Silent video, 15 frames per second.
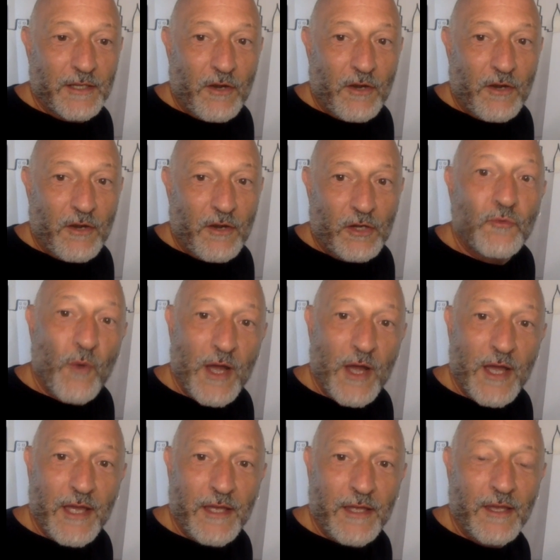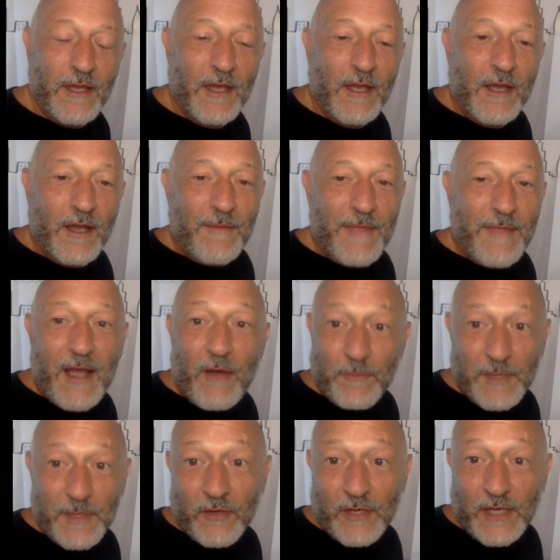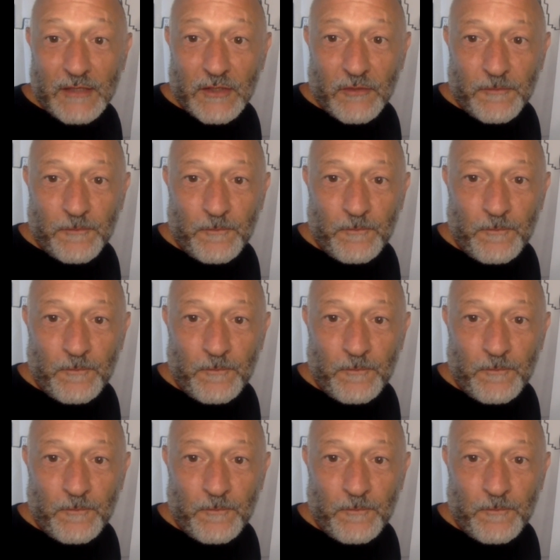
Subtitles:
in a cartoon way. Well, that would be okay too.